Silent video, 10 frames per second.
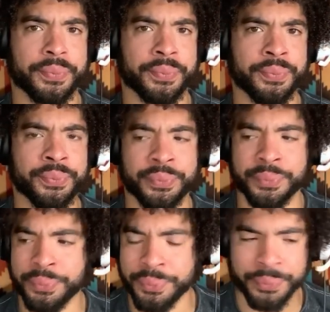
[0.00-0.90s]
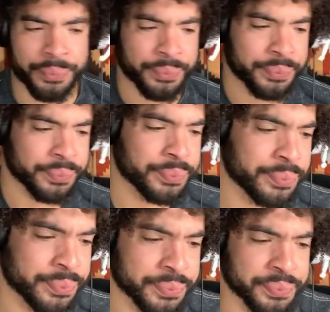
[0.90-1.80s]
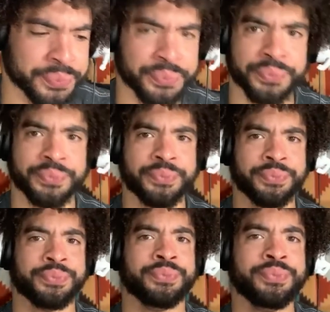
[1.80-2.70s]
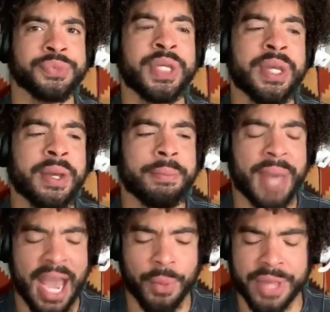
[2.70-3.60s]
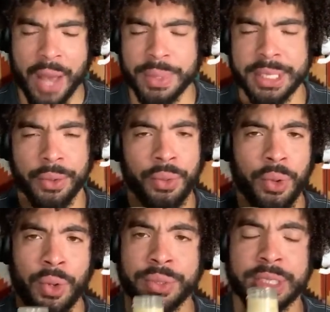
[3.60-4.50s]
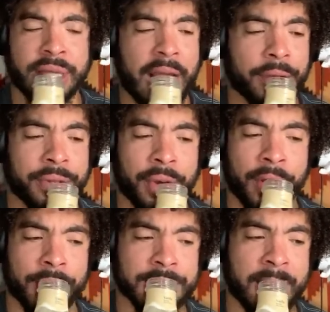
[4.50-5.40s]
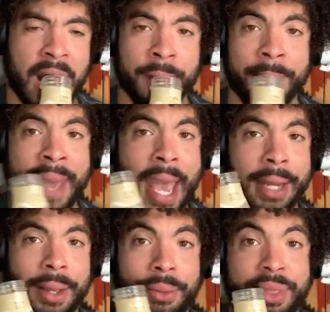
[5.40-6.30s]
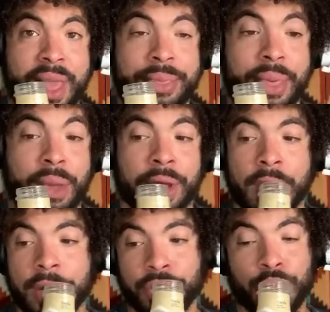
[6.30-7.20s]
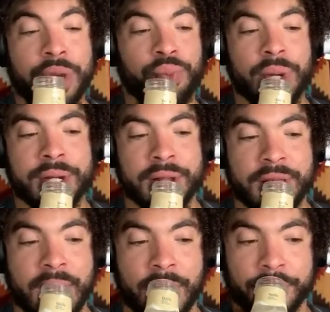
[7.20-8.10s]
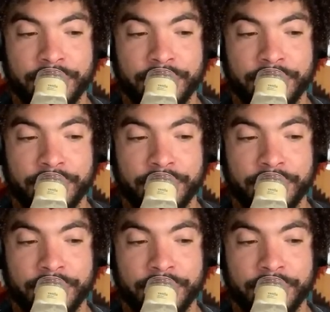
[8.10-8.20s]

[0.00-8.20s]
Mm-hmm. Mm-hmm. Back when that was a ooh, scared the girls, mama. Mad you didn't want none of that.